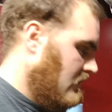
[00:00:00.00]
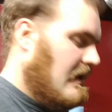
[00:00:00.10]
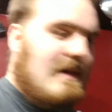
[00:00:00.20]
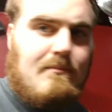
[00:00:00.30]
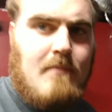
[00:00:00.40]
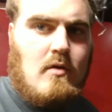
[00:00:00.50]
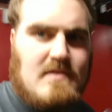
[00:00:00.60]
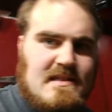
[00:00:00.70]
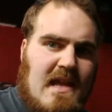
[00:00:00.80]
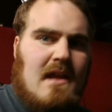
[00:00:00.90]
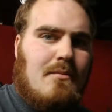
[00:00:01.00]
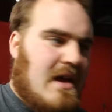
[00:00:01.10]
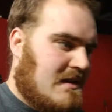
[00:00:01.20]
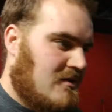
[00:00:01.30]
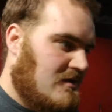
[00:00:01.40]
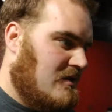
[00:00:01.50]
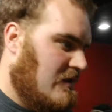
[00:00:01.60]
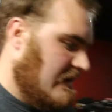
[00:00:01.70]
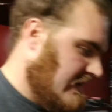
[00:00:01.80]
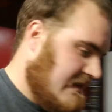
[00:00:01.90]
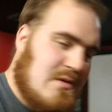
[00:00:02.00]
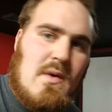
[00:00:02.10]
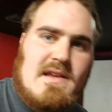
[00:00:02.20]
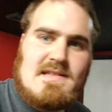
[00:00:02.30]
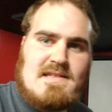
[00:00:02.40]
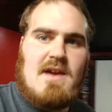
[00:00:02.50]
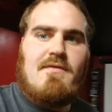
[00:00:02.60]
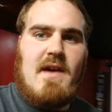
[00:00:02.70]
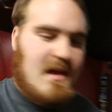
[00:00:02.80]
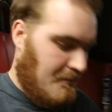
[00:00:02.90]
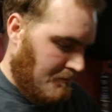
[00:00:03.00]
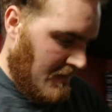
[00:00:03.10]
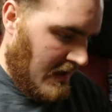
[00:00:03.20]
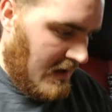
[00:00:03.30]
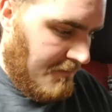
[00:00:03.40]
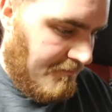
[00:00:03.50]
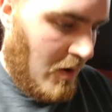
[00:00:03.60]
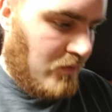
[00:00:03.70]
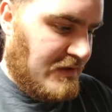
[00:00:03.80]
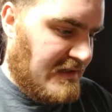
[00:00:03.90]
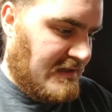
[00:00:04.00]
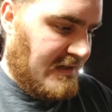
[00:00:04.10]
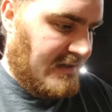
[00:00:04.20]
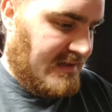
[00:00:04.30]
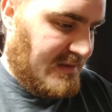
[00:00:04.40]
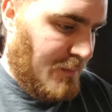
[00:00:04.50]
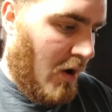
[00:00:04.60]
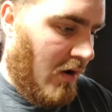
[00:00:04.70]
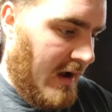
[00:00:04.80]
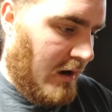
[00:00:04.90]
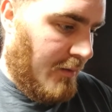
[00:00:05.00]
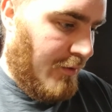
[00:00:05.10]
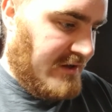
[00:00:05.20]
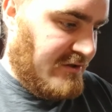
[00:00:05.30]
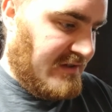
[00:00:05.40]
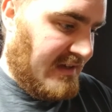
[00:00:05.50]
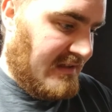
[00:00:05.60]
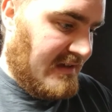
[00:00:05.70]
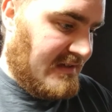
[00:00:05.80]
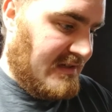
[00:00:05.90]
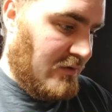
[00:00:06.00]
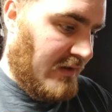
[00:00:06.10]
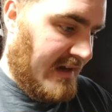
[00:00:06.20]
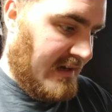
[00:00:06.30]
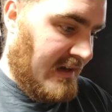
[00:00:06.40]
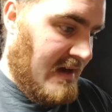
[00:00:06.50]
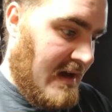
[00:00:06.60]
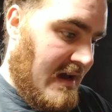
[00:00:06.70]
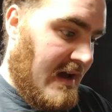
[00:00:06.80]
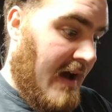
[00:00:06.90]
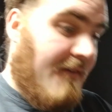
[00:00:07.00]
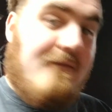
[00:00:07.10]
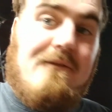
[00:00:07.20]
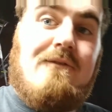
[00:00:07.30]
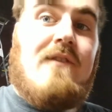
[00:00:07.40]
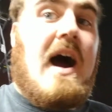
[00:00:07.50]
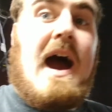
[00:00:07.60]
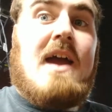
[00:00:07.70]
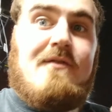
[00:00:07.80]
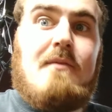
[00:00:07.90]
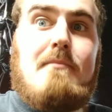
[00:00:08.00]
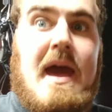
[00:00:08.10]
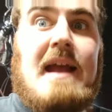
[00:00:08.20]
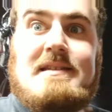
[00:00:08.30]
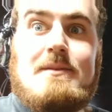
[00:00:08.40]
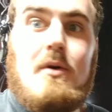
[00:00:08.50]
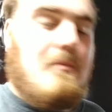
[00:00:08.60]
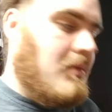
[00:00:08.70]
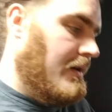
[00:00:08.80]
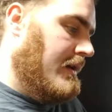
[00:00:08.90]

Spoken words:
like most sandblasters, you need like 20 CFM. Most small air compressors like this do like 5 at maximum.